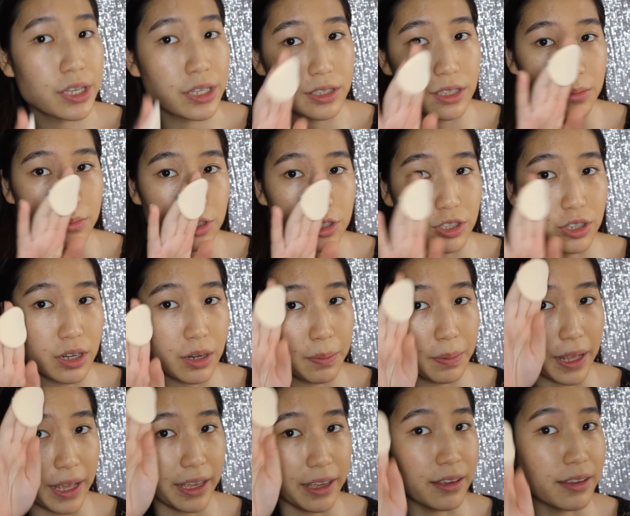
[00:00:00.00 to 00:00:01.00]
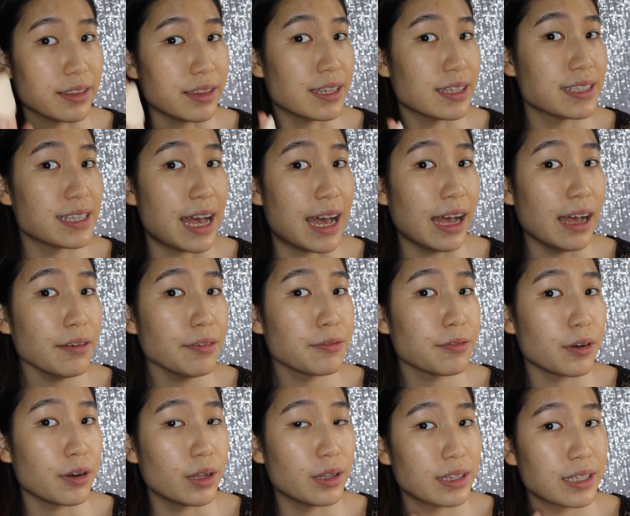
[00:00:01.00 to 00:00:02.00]
So I'm just going to apply it on this half.
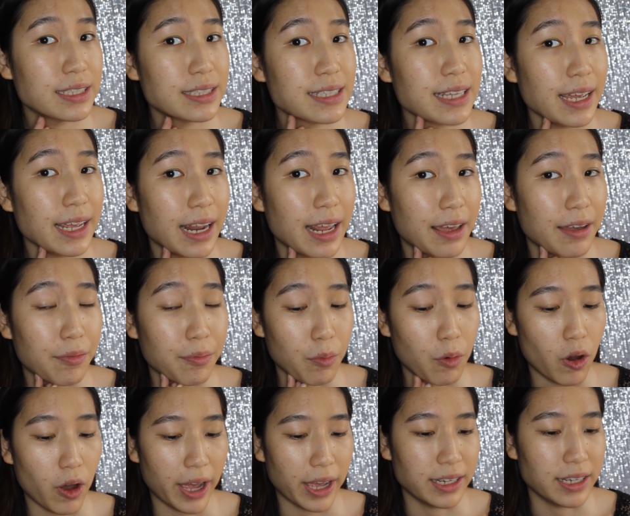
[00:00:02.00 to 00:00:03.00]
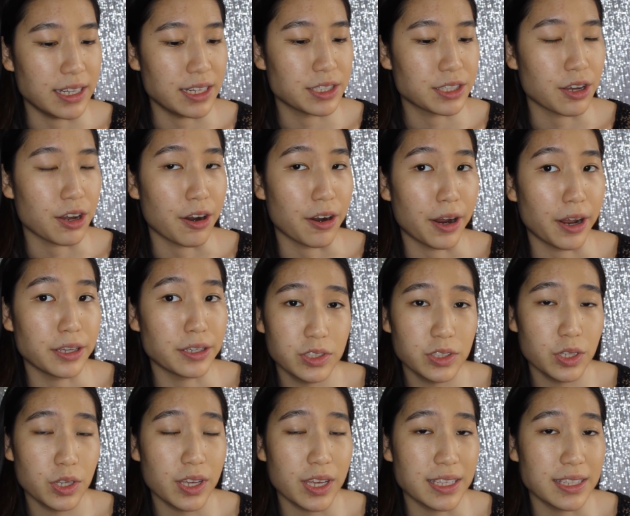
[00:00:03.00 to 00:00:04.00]
On this side I have more acne scarring,
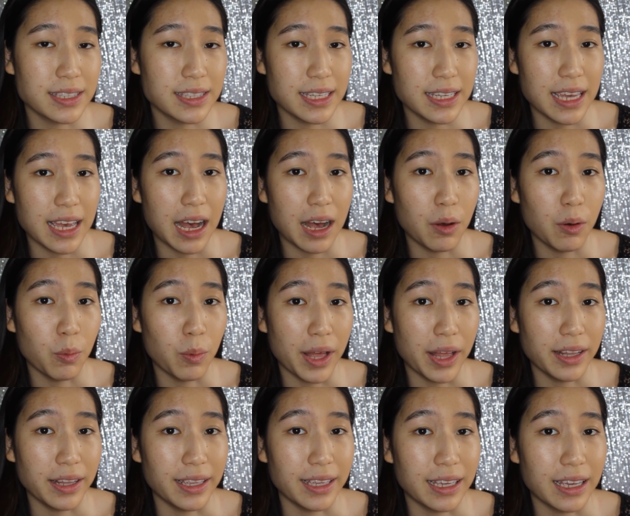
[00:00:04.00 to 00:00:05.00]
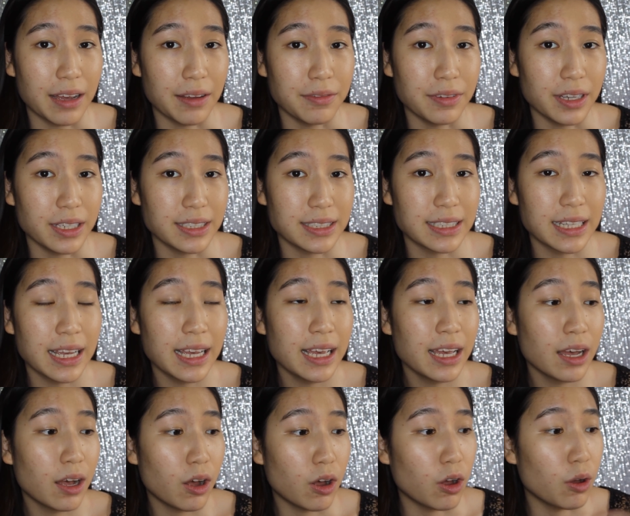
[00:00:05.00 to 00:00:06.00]
so you can see how well it covers
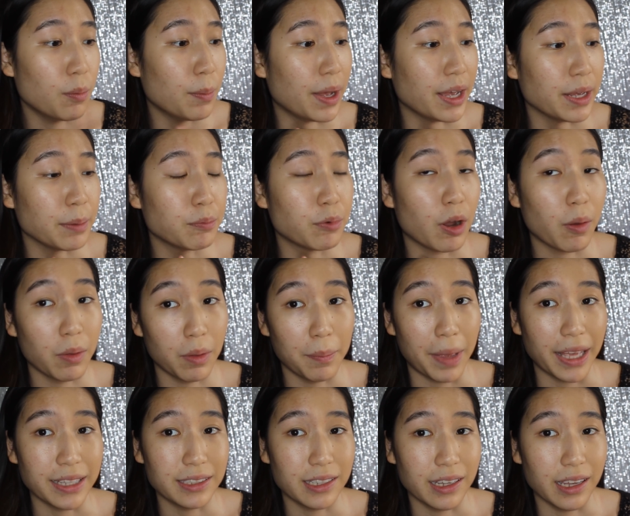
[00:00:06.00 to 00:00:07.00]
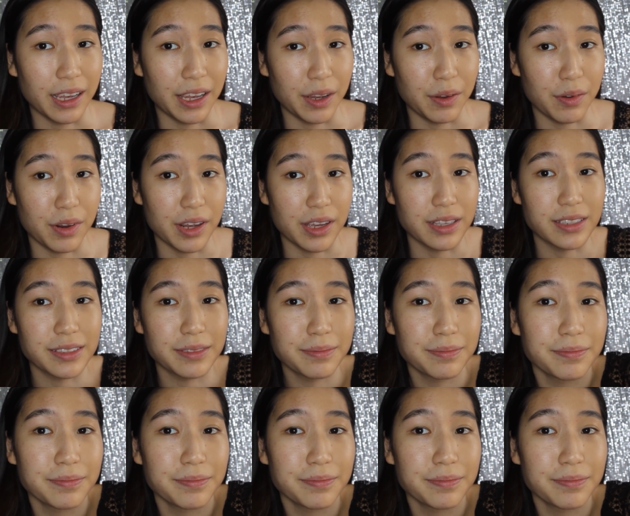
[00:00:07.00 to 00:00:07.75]
all my problematic areas.